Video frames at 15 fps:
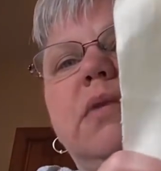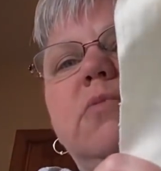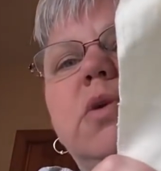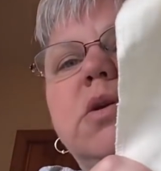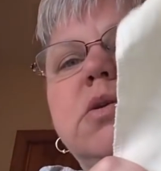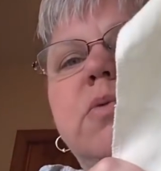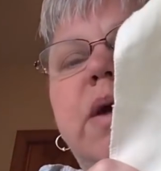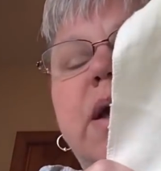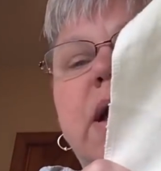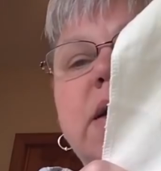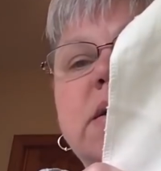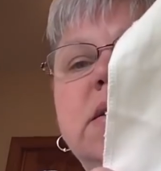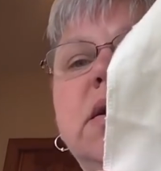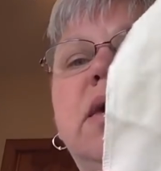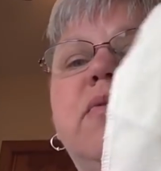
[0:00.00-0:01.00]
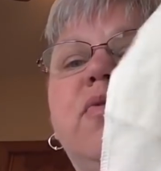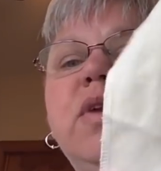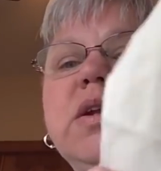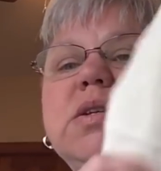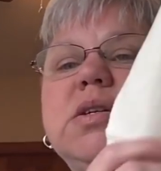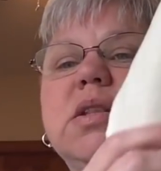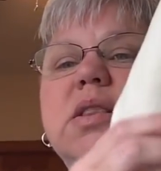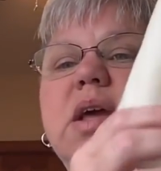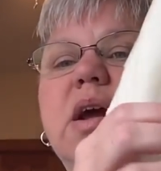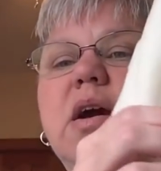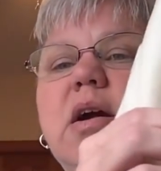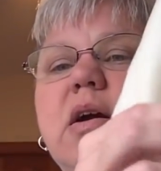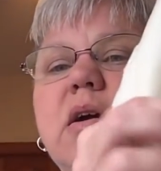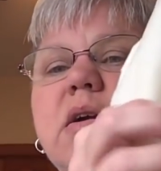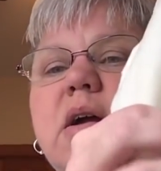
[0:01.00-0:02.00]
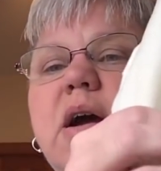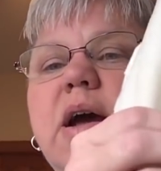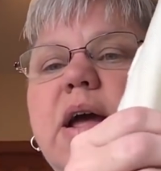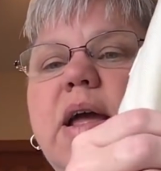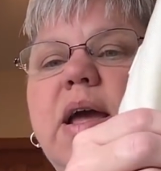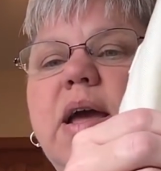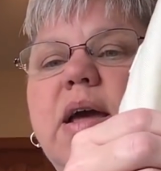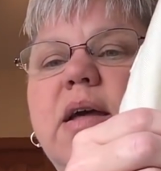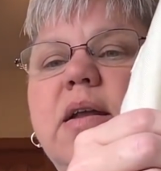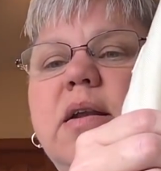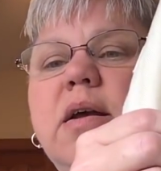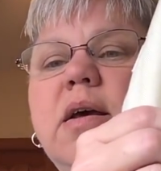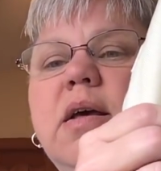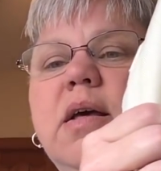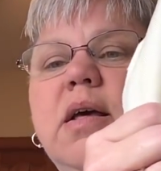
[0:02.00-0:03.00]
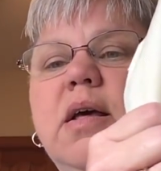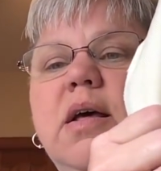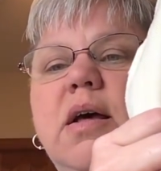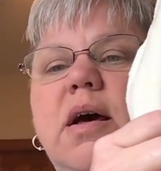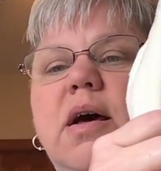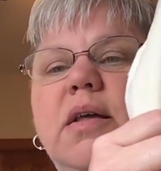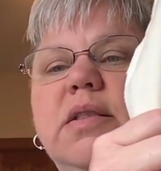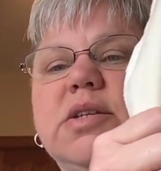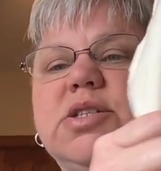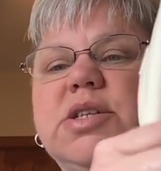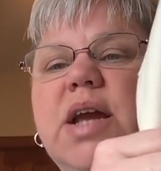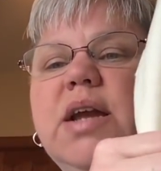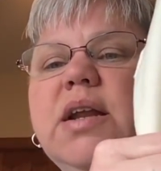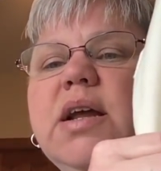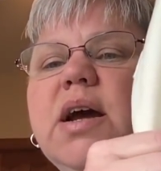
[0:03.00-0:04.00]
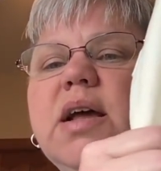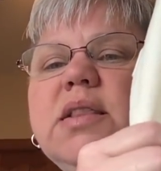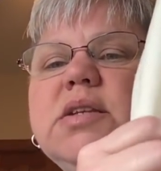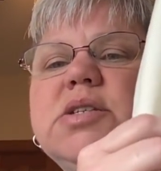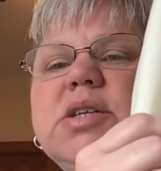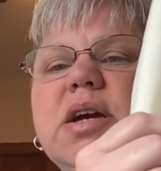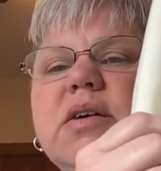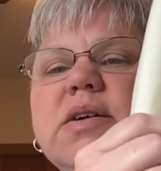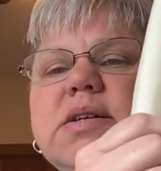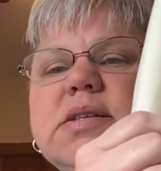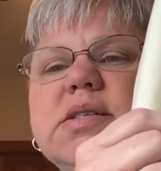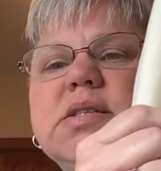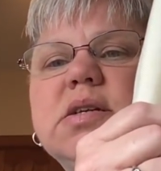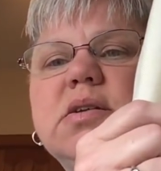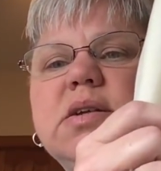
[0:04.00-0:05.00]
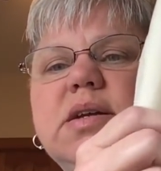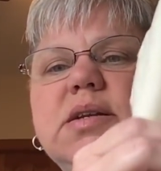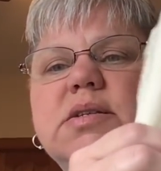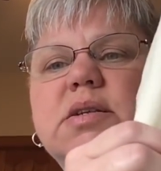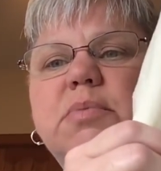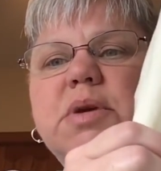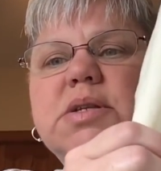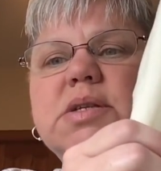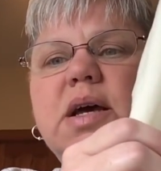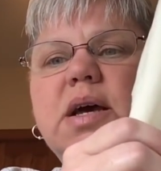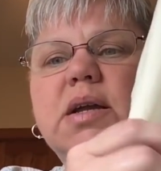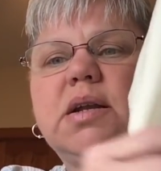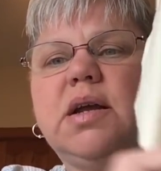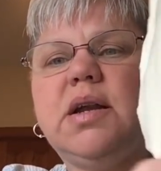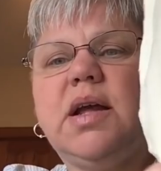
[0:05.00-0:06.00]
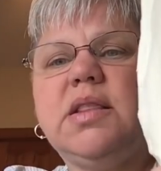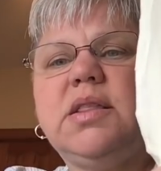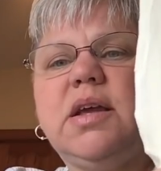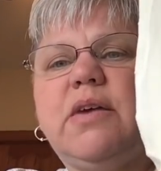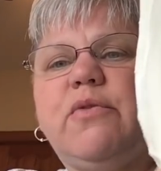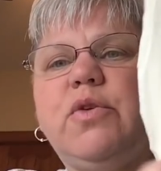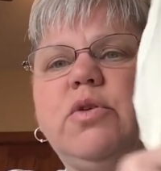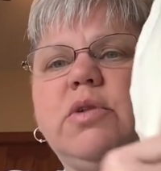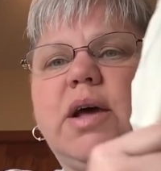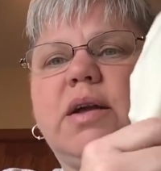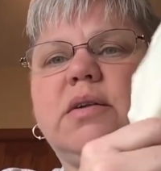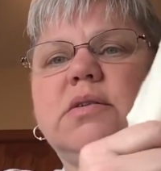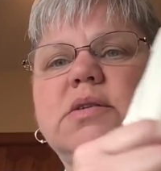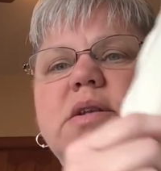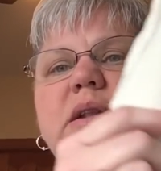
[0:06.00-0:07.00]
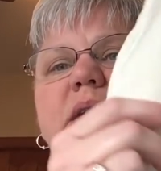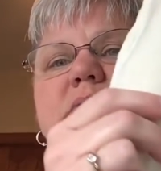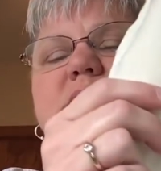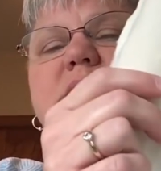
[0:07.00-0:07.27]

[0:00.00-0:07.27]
and worked away. I did not finish it there. I had the shading on the cherries still needed to be done, and I think a few letters, and that